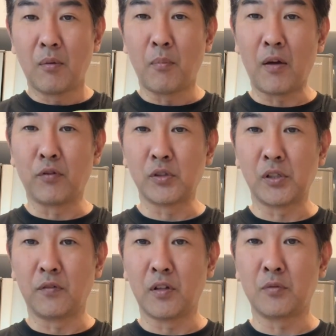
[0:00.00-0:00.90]
my
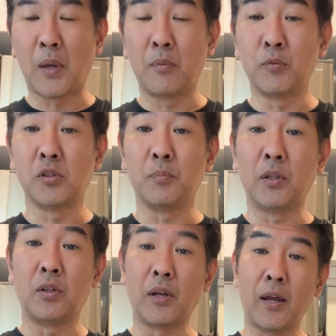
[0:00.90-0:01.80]
version of the Spam
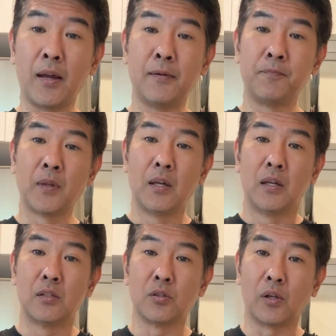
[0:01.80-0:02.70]
Musubi today.
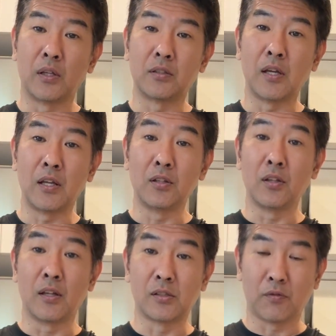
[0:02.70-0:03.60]
So let's get
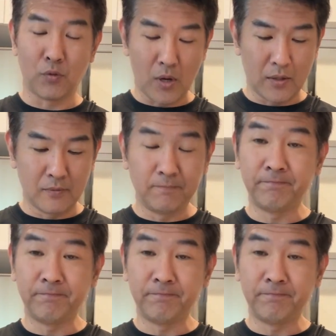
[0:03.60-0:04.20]
into this, everyone.